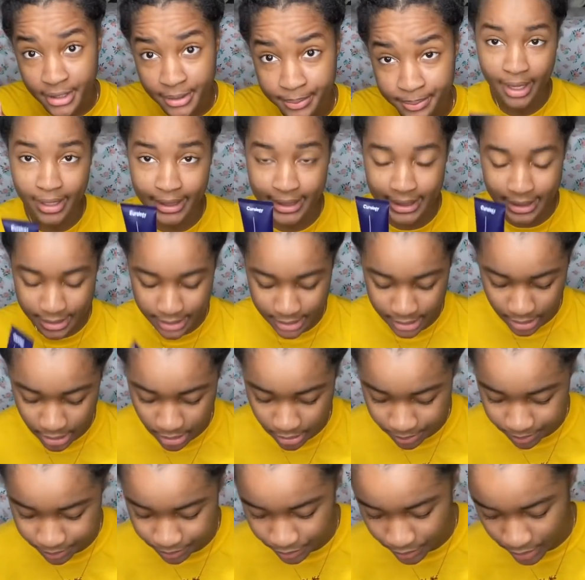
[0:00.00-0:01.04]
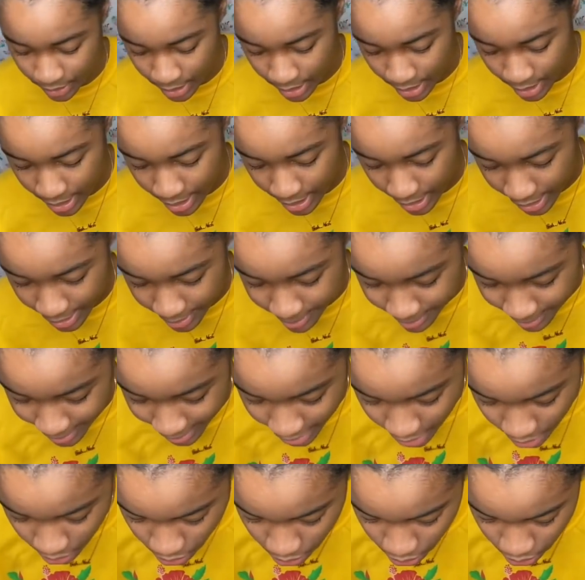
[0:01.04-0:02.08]
cleanser, and
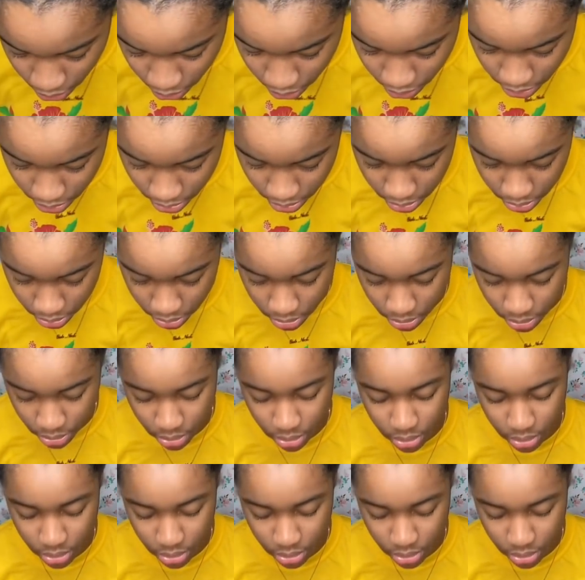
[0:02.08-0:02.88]
my own